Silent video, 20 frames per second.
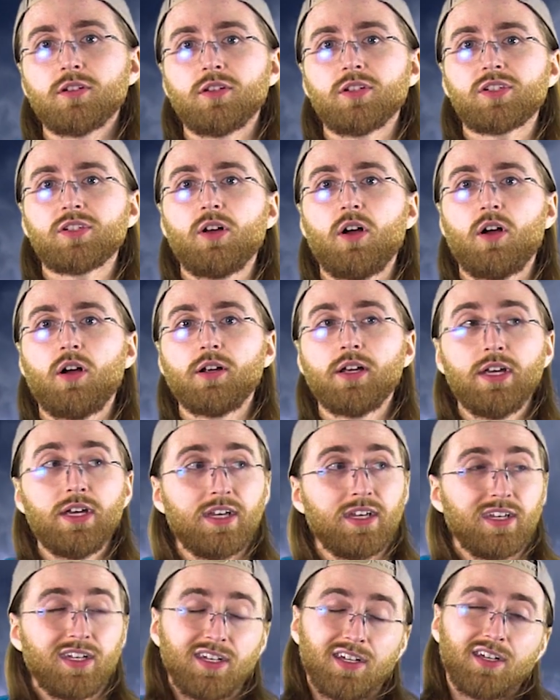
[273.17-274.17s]
of the song,
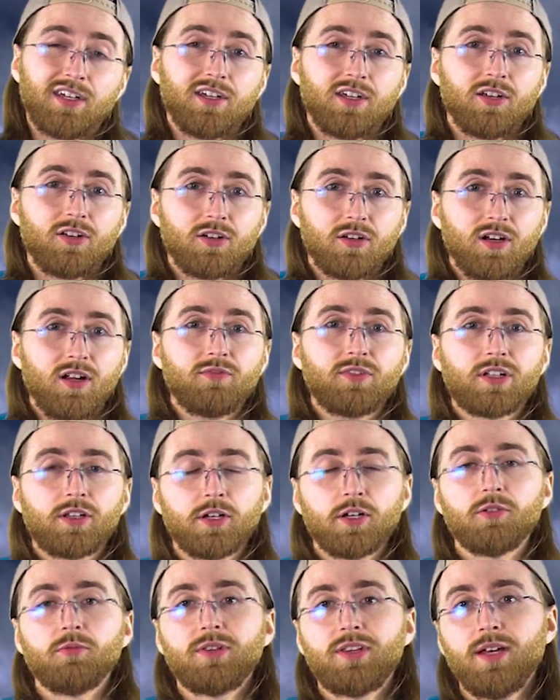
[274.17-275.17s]
you're going to have to
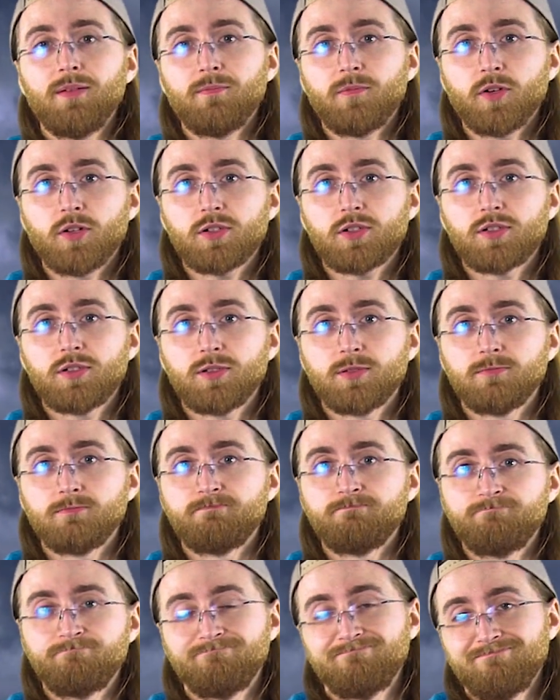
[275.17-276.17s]
clear it with them first.
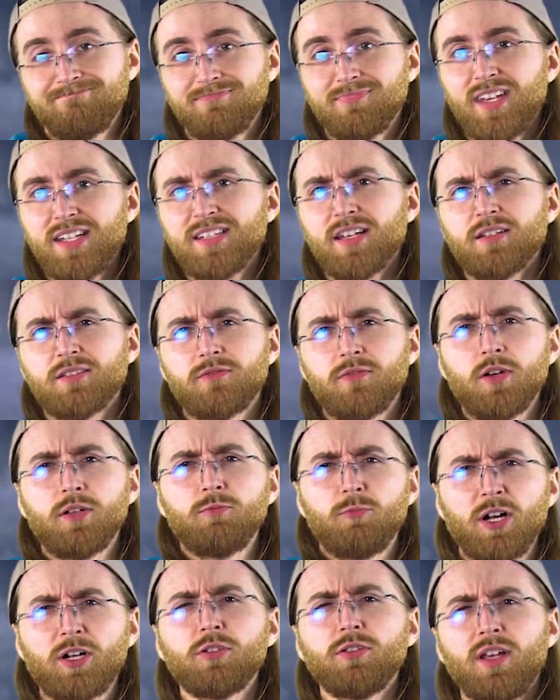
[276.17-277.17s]
That sounds fun.
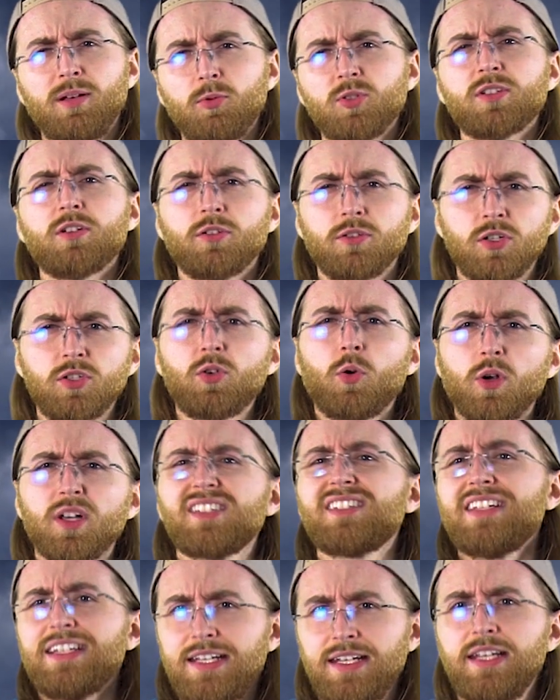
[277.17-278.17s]
Record labels are
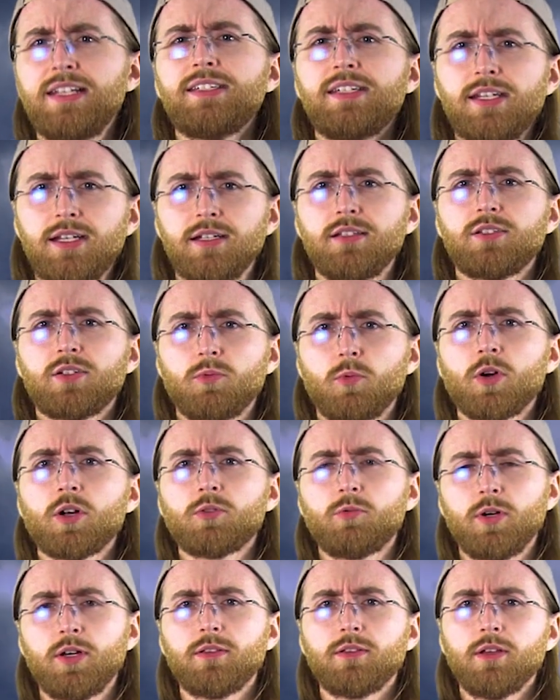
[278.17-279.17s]
notoriously easy to
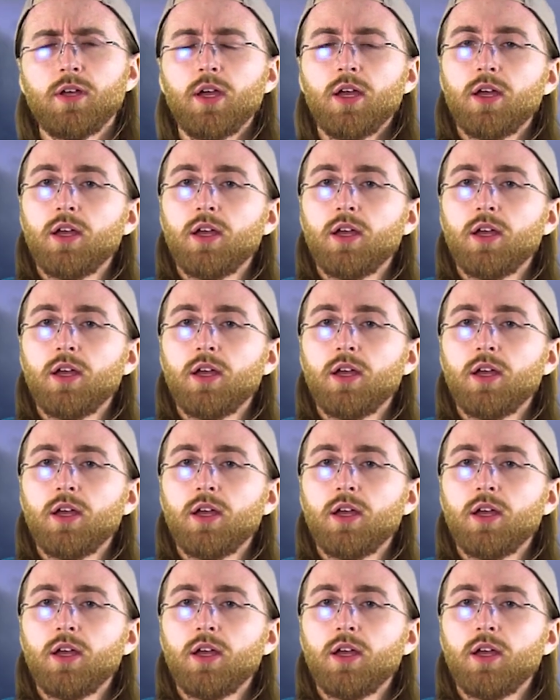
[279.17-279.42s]
work with.